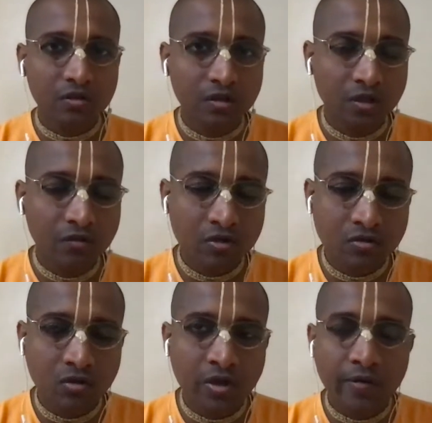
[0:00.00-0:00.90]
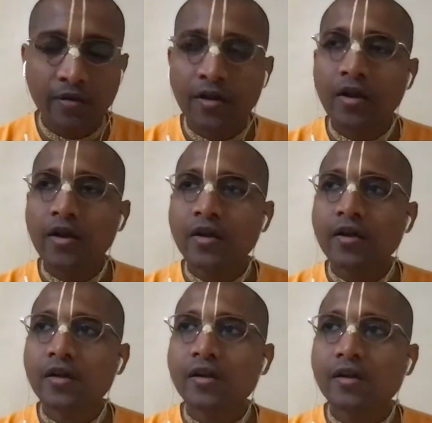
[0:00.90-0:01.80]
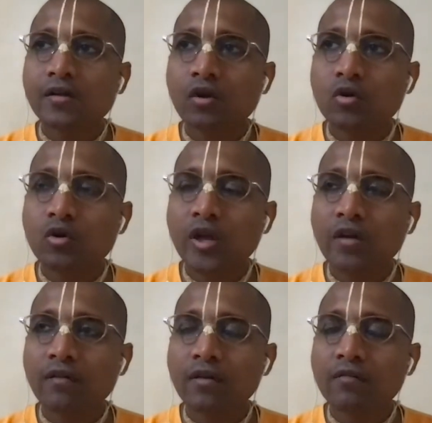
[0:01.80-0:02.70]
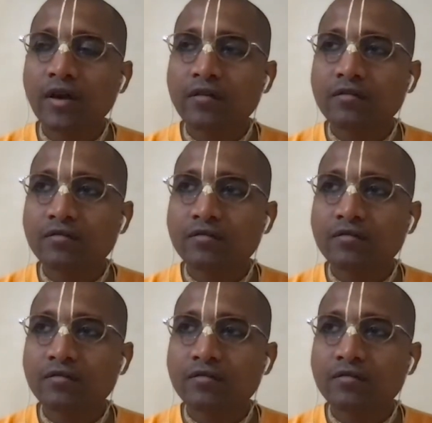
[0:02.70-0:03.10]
He was only going to take one wife.